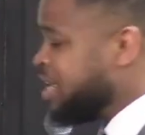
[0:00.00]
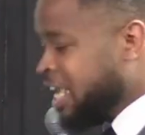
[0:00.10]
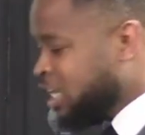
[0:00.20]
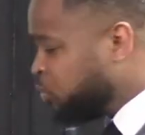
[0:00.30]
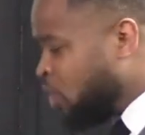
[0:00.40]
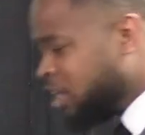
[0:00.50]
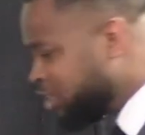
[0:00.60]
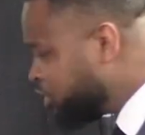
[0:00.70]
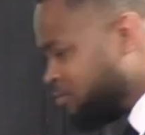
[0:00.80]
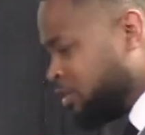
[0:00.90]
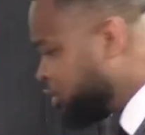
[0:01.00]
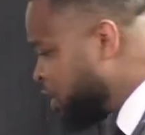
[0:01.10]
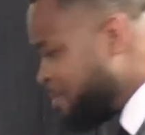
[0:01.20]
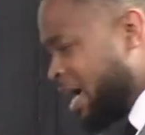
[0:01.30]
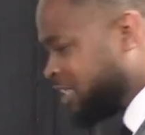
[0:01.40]
His word does not
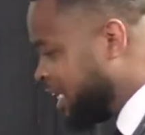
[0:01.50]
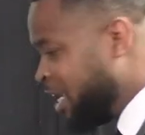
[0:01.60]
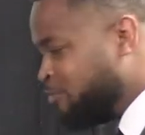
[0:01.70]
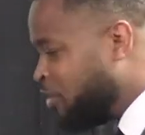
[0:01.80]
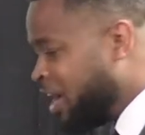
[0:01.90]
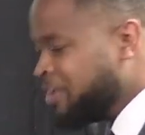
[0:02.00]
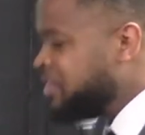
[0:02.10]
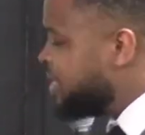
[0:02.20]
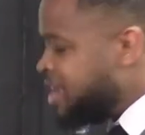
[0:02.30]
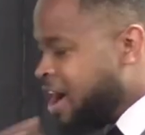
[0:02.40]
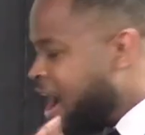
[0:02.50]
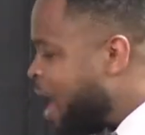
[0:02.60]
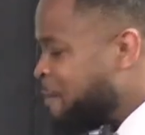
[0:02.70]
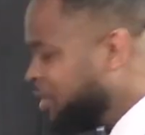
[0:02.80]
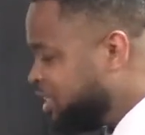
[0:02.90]
return back to him void. Oh,
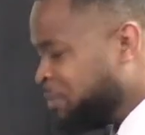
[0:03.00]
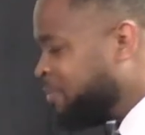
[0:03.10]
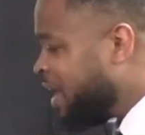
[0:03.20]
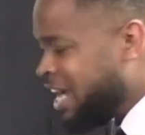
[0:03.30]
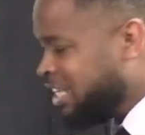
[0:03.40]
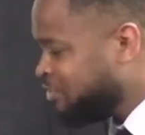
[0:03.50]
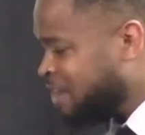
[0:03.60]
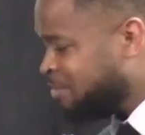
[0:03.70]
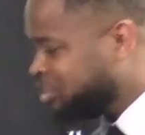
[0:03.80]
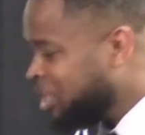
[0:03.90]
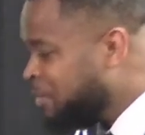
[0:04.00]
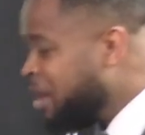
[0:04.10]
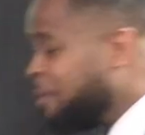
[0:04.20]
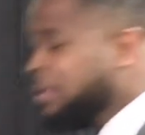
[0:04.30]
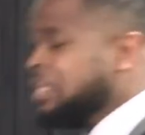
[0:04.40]
I'm preaching, but I need to wrap the sermon
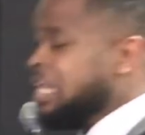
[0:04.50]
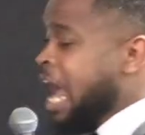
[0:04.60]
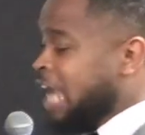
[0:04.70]
up. And